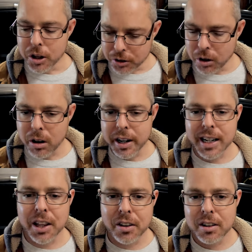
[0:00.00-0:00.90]
You throw it all
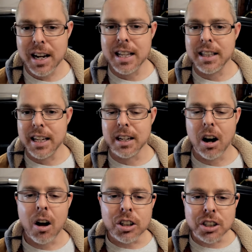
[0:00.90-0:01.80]
together and then
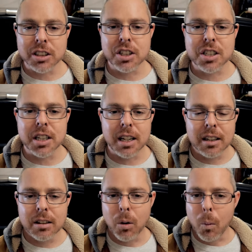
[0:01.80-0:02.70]
all of a sudden you
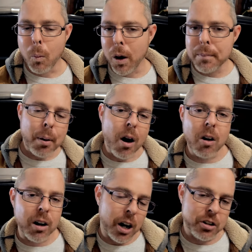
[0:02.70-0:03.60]
see one
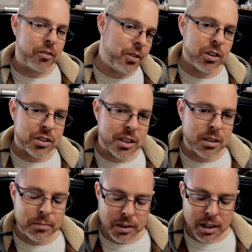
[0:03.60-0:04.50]
part on your fuel
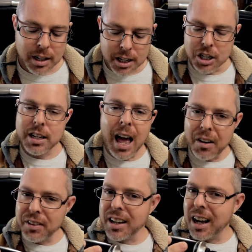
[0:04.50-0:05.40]
system is
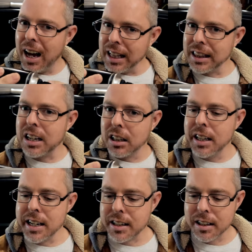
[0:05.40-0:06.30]
having a little
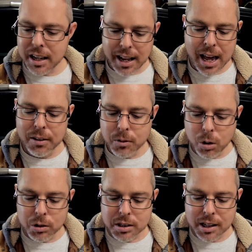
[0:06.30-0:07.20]
leak. And of
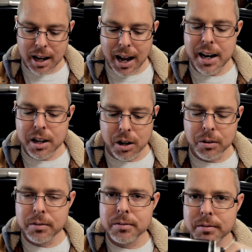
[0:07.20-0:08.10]
course, I
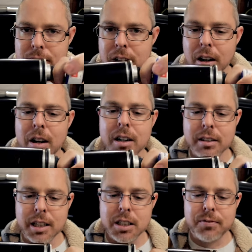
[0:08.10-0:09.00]
know
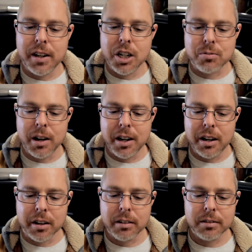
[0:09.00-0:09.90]
on these fittings right
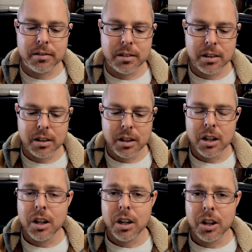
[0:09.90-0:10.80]
here,
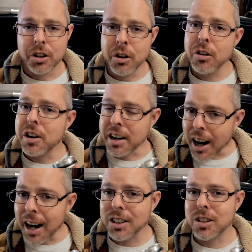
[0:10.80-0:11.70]
you're
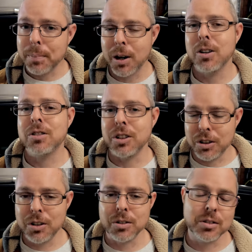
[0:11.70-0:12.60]
not supposed to
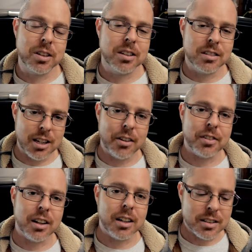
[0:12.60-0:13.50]
use
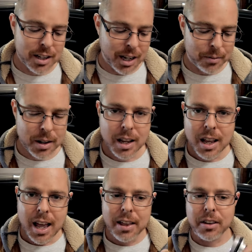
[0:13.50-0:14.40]
Teflon tape.
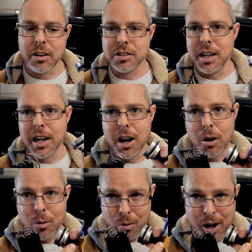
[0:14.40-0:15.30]
And there's a
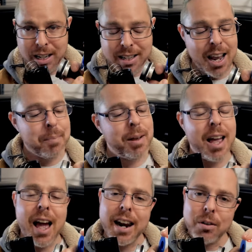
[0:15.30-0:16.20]
right tape
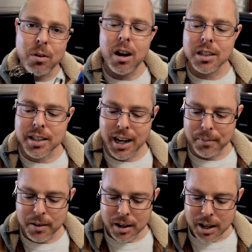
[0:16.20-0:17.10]
and a wrong
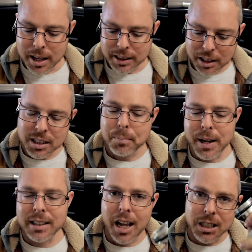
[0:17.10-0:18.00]
tape. Doesn't
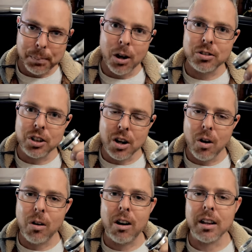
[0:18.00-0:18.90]
mean that it's supposed to
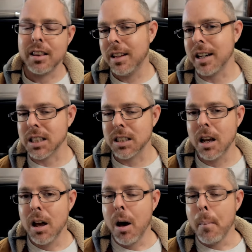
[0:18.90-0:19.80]
go on this.
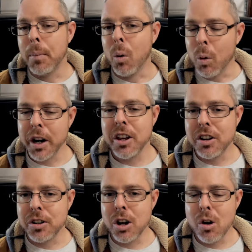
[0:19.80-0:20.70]
But what do
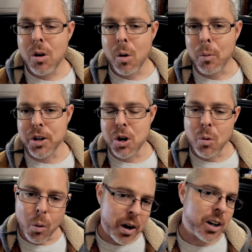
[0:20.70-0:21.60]
you do when you
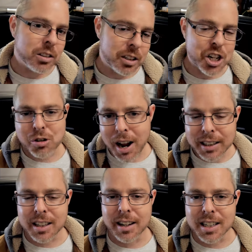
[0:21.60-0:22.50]
want to go to the
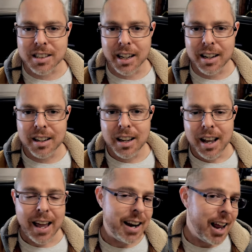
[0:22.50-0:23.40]
track the next day
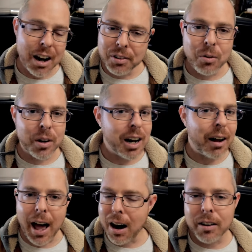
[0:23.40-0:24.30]
and everyone,
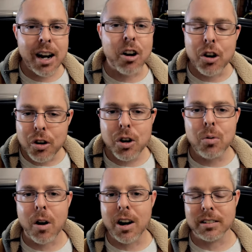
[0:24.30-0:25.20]
I, don't care who
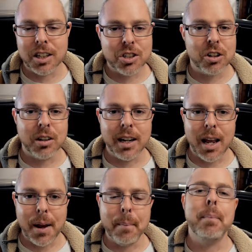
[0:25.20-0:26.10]
you are unless you're like
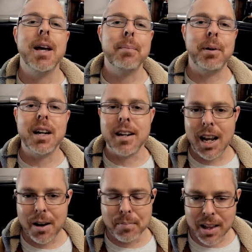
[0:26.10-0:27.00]
a big, big
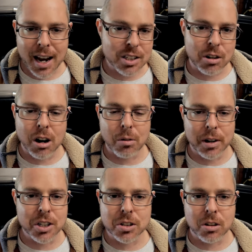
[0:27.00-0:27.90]
name NASCAR
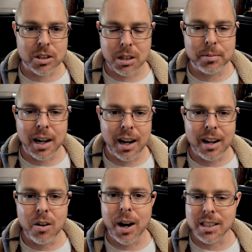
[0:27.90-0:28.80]
racer or some
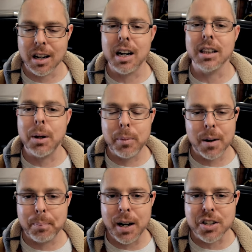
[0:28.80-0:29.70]
guy who has an
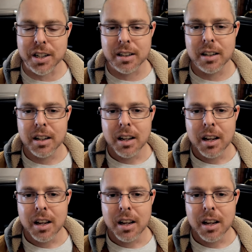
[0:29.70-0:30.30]
unlimited budget,